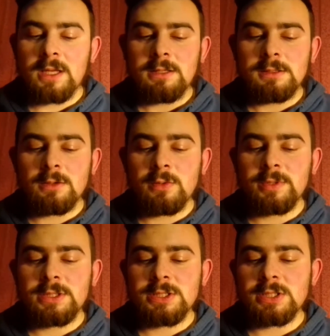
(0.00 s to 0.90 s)
and
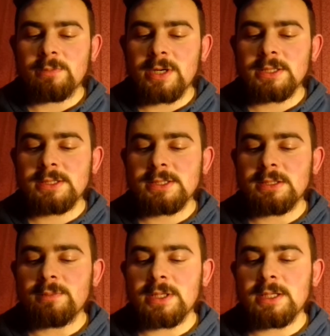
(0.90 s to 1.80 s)
then a repetition
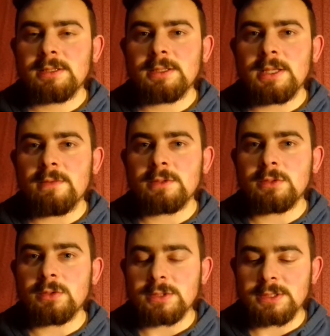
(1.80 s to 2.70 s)
practice in
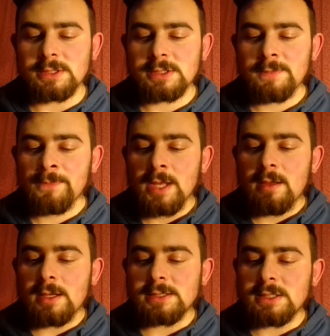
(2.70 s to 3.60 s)
beginning level
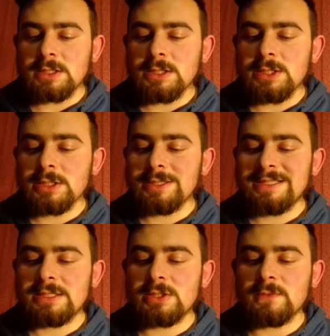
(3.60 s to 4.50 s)
courses, as the
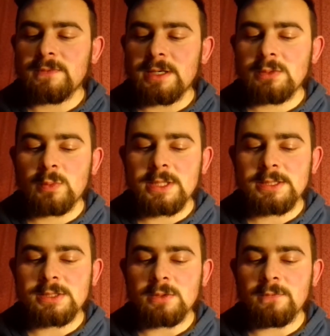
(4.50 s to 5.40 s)
teacher needs to
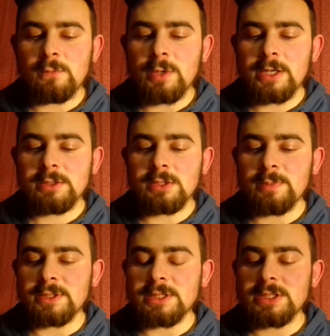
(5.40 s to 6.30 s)
find ways of
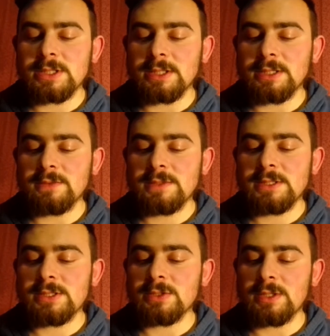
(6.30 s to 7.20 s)
varying repetition
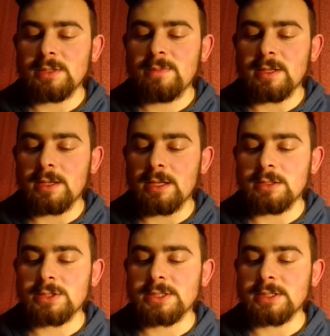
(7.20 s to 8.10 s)
activities to
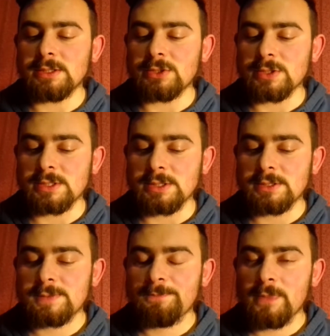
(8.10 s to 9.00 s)
keep the learners
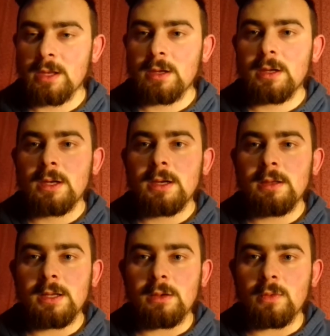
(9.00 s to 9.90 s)
interested.
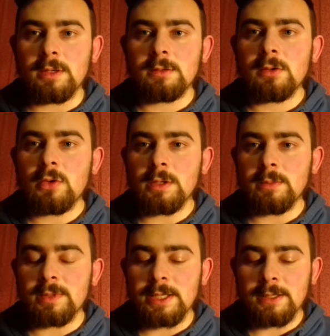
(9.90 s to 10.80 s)
Another
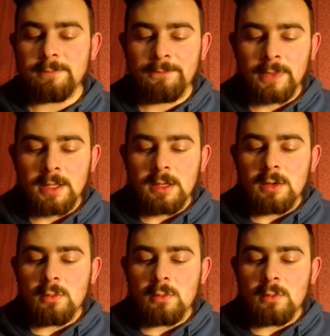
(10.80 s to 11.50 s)
one, role play.